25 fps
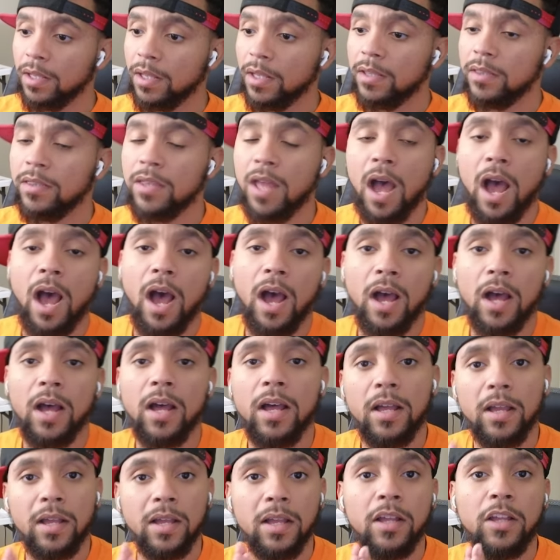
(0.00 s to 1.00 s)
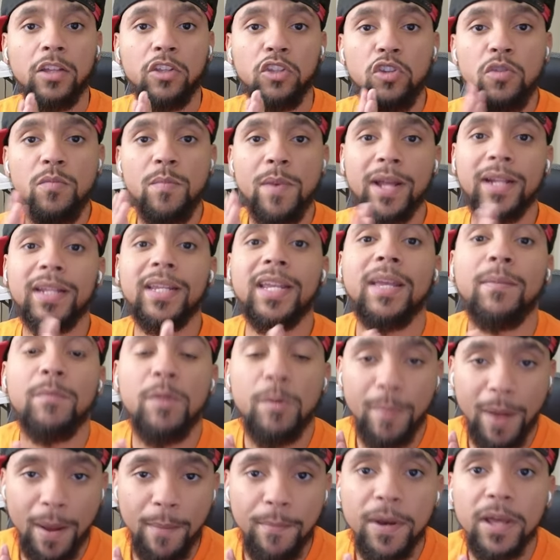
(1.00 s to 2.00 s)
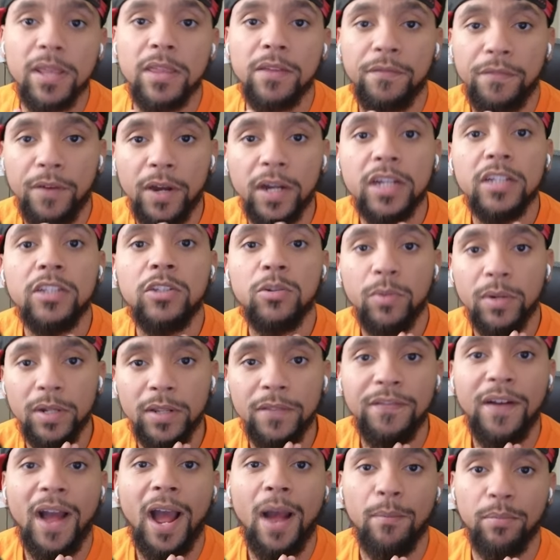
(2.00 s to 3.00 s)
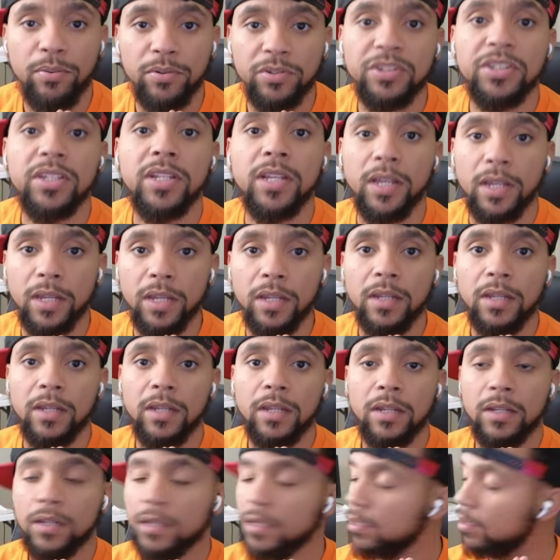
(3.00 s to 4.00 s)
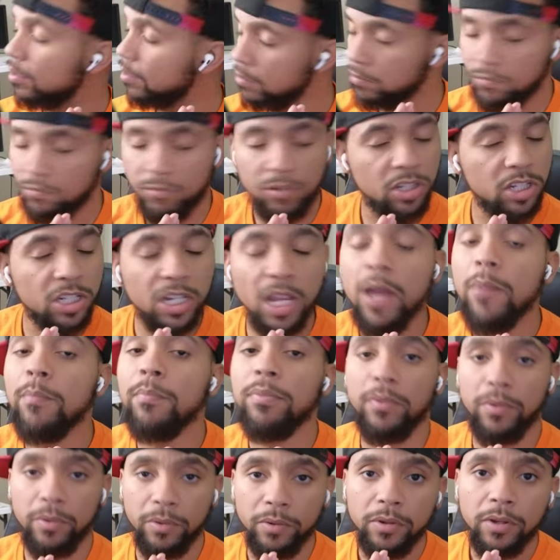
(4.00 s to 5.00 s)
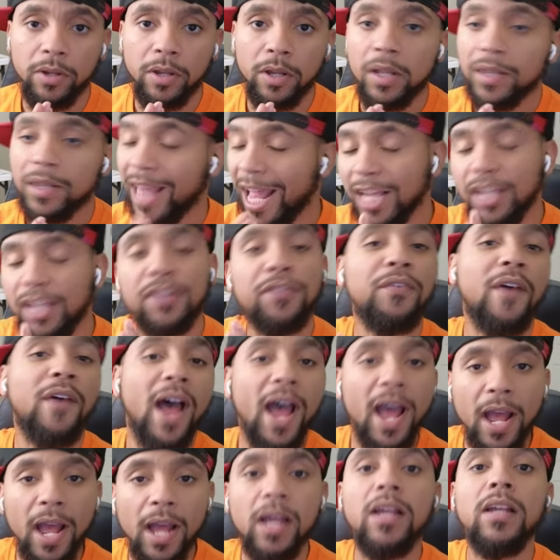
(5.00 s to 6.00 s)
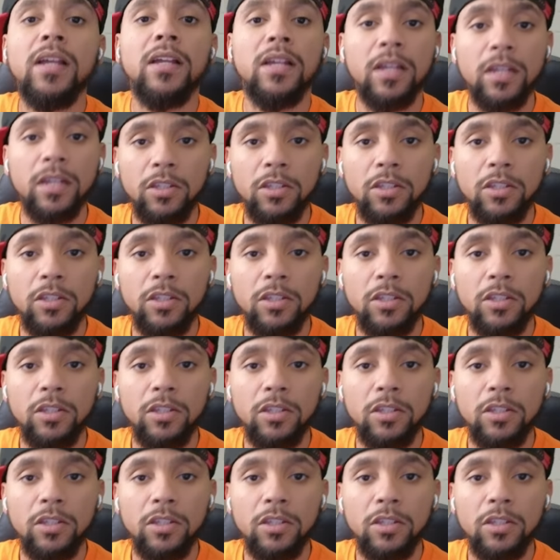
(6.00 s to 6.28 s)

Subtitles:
Nah. You better give me my motherfucking 25%. Simple. That's fine.